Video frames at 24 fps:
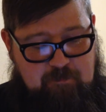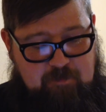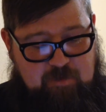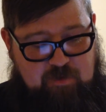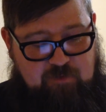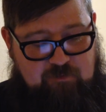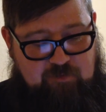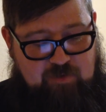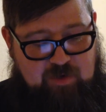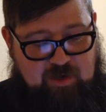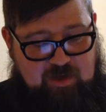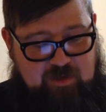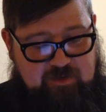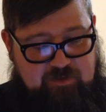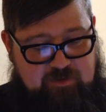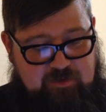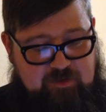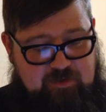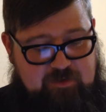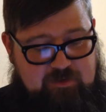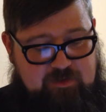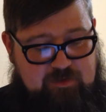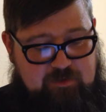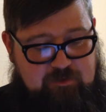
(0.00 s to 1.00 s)
you've got
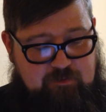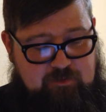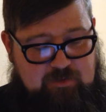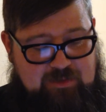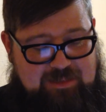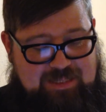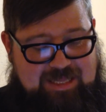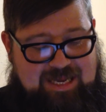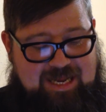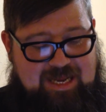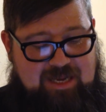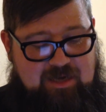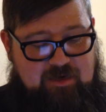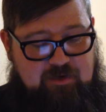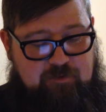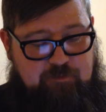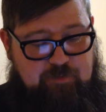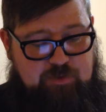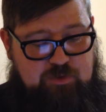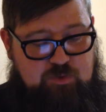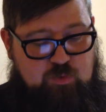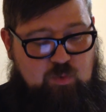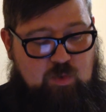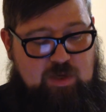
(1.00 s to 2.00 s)
the
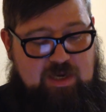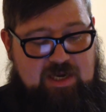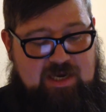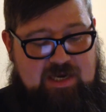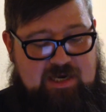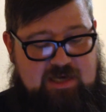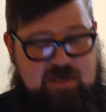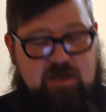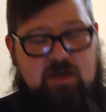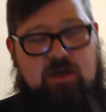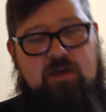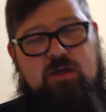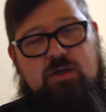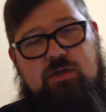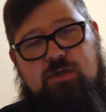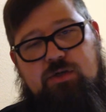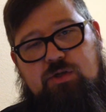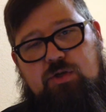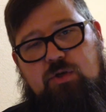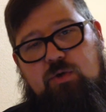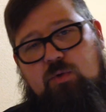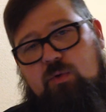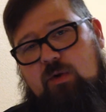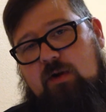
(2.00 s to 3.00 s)
land between
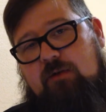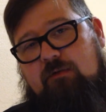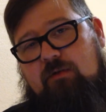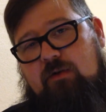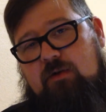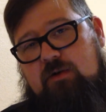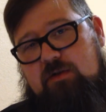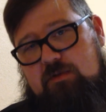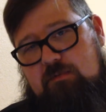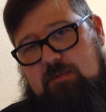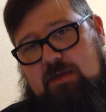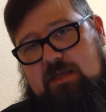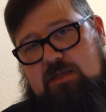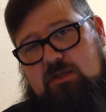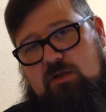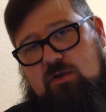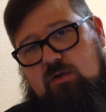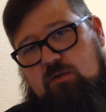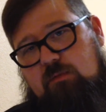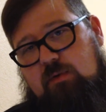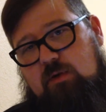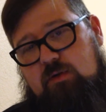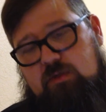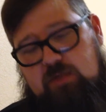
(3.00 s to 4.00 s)
two rivers,
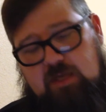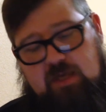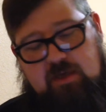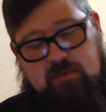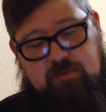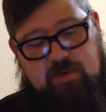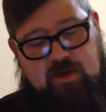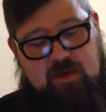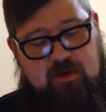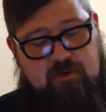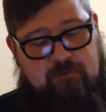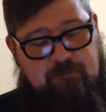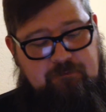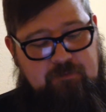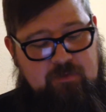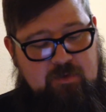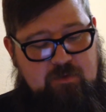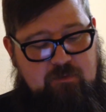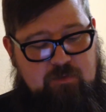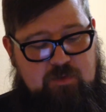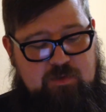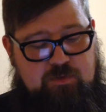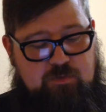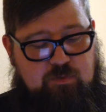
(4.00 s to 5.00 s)
Mesopotamia,
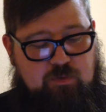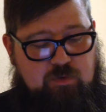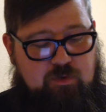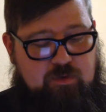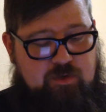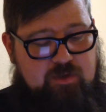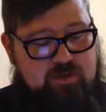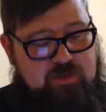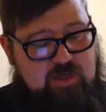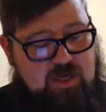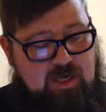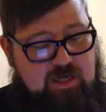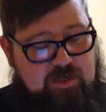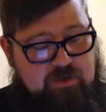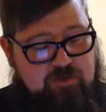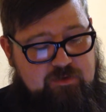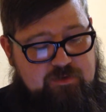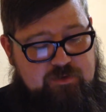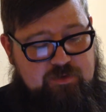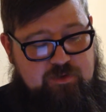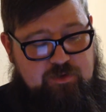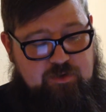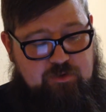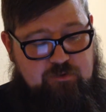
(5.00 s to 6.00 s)
which were the
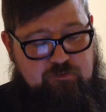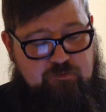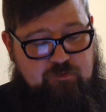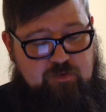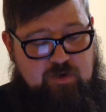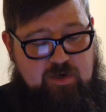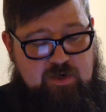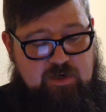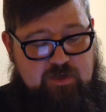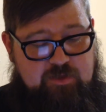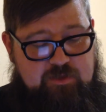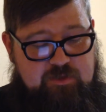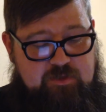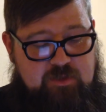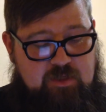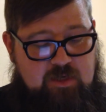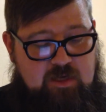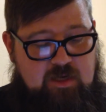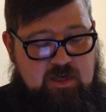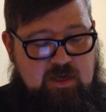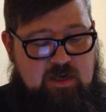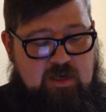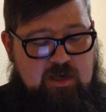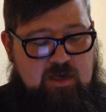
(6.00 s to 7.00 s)
Tigris and the Euphrates.
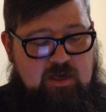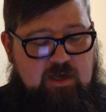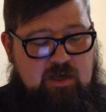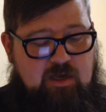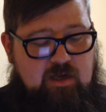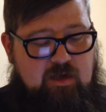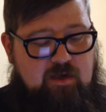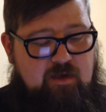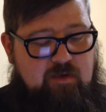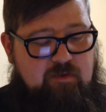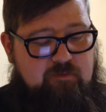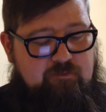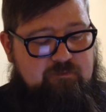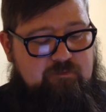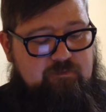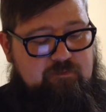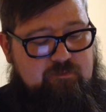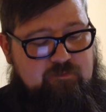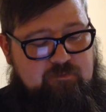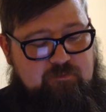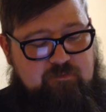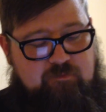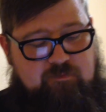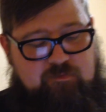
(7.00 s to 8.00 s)
In
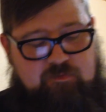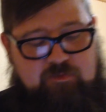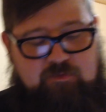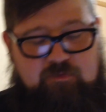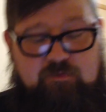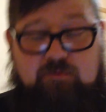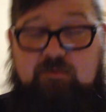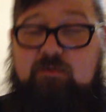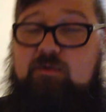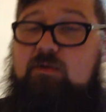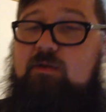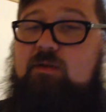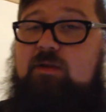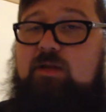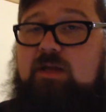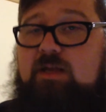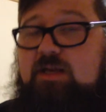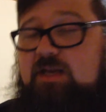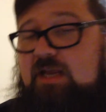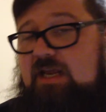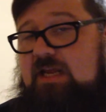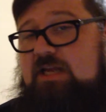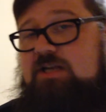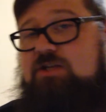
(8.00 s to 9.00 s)

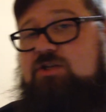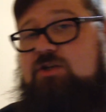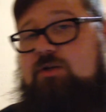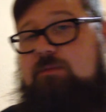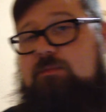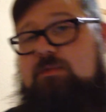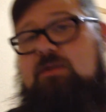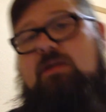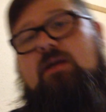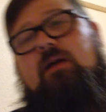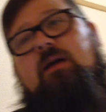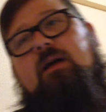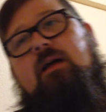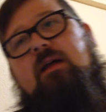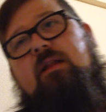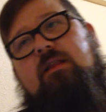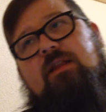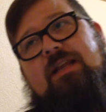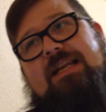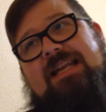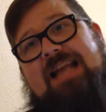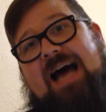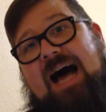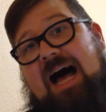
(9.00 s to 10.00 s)
Egypt,
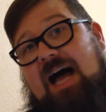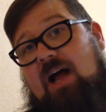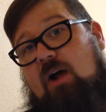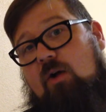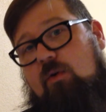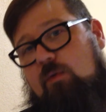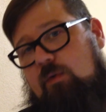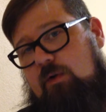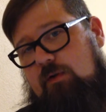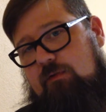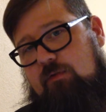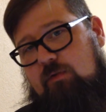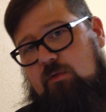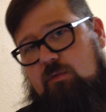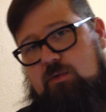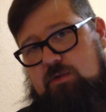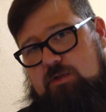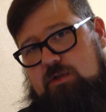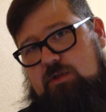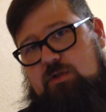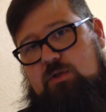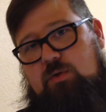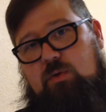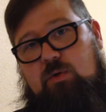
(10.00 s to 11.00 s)
the Nile River
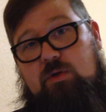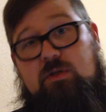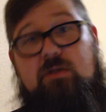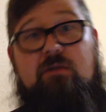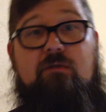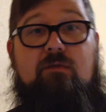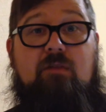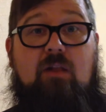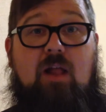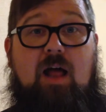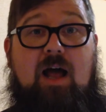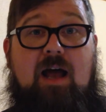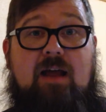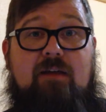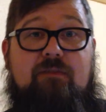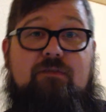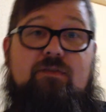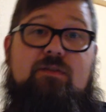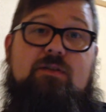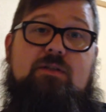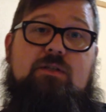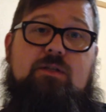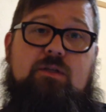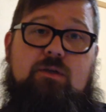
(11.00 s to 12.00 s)
was a source of
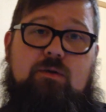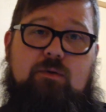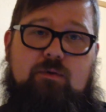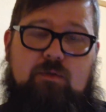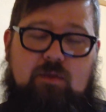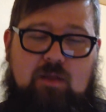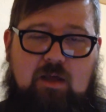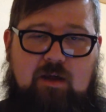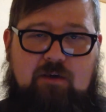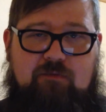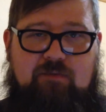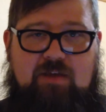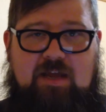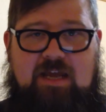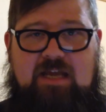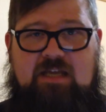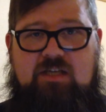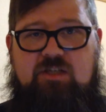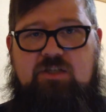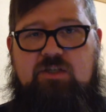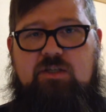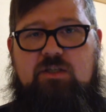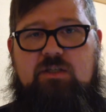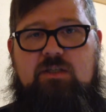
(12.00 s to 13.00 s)
life, and so a lot of
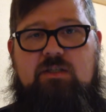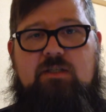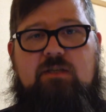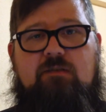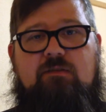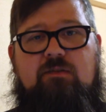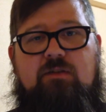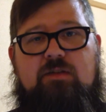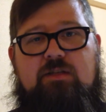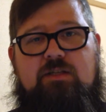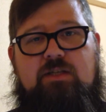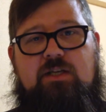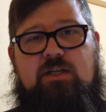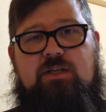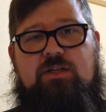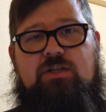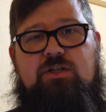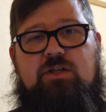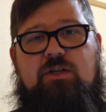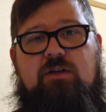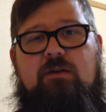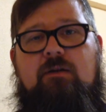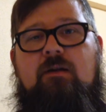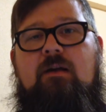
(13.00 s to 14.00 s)
ancient
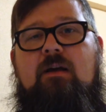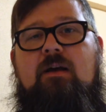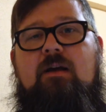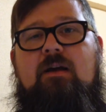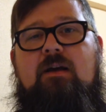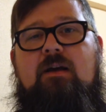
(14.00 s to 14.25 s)
civilization